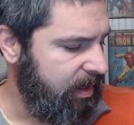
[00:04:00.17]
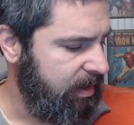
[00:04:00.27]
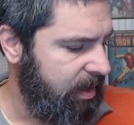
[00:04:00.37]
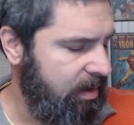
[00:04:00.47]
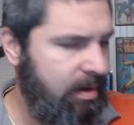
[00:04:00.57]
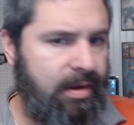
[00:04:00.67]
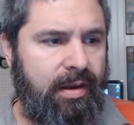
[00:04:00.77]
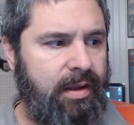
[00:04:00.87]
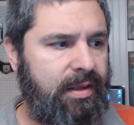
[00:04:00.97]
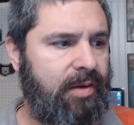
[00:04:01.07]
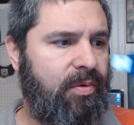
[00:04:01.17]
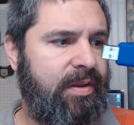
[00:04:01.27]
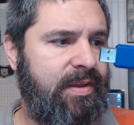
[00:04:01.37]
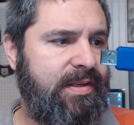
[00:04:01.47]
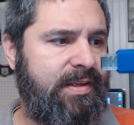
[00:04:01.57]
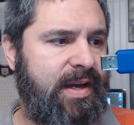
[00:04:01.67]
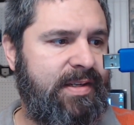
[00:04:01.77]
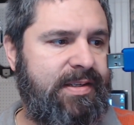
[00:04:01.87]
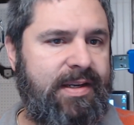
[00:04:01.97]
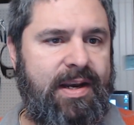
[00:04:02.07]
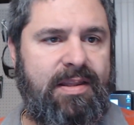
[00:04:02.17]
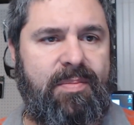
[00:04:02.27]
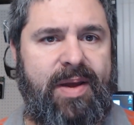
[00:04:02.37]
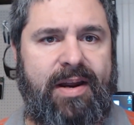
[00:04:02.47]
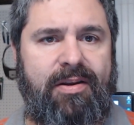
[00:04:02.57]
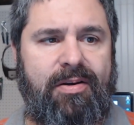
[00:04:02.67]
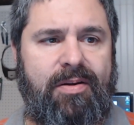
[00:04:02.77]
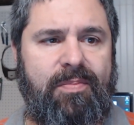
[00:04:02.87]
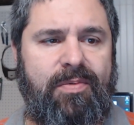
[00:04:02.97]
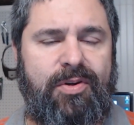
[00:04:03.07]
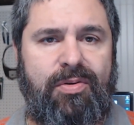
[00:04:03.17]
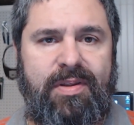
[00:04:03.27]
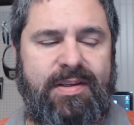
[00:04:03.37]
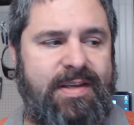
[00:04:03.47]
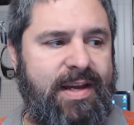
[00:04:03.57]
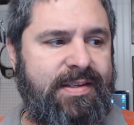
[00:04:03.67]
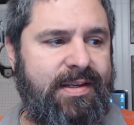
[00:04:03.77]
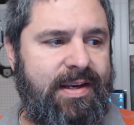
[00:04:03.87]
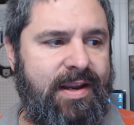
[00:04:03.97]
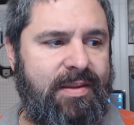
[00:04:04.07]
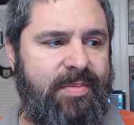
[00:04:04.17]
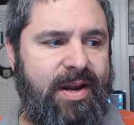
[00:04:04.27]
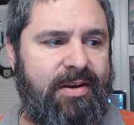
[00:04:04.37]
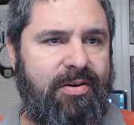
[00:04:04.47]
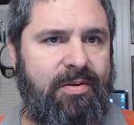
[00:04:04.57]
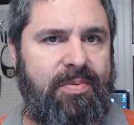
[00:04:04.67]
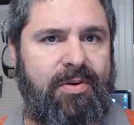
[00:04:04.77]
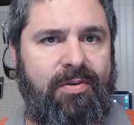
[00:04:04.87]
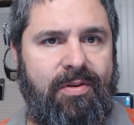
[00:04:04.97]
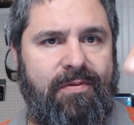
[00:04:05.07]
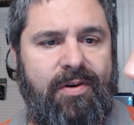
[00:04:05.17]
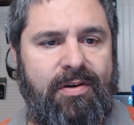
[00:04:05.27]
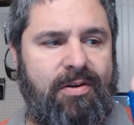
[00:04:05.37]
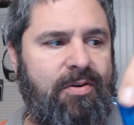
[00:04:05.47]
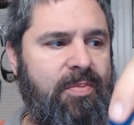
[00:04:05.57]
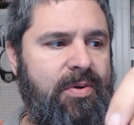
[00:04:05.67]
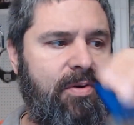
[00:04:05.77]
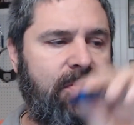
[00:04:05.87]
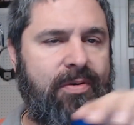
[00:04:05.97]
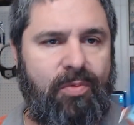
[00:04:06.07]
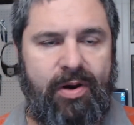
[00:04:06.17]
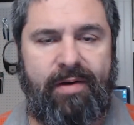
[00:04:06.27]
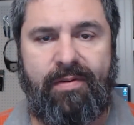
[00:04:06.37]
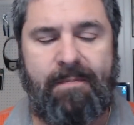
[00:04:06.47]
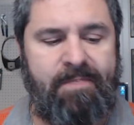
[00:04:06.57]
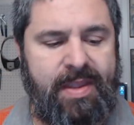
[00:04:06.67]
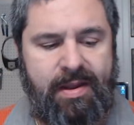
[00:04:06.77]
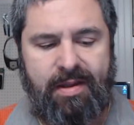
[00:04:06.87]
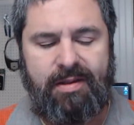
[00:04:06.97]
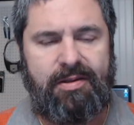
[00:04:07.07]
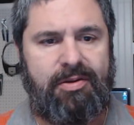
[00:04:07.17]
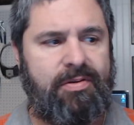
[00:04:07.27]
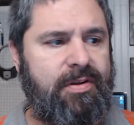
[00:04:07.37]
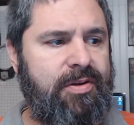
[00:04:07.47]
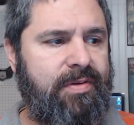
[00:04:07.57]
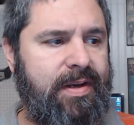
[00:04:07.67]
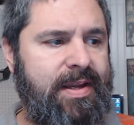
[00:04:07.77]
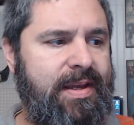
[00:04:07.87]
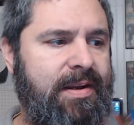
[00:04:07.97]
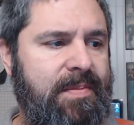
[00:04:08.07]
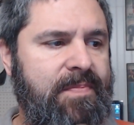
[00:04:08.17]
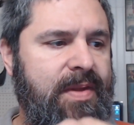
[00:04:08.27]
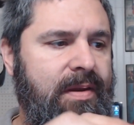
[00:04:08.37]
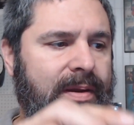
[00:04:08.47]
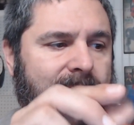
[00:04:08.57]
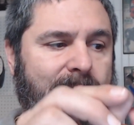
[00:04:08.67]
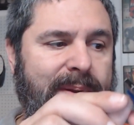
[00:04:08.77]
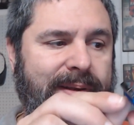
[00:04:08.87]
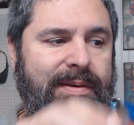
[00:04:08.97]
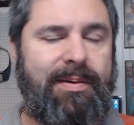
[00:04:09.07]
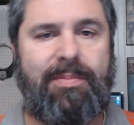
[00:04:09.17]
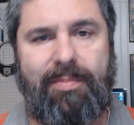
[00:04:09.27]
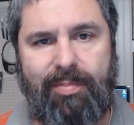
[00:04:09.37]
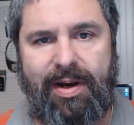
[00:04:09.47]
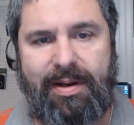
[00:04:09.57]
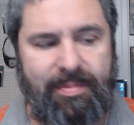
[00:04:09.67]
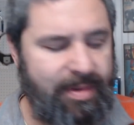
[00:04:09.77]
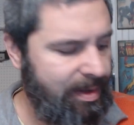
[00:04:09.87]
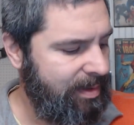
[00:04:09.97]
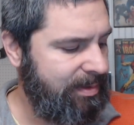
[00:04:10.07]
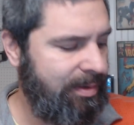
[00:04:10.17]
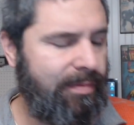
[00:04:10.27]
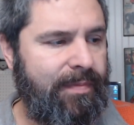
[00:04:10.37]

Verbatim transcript: that. You get one of these guys sticking out the back of your, 2 of these guys sticking out the back of your computer, or the front of your computer, or whatever. You can hit them, you can bend them, break them. So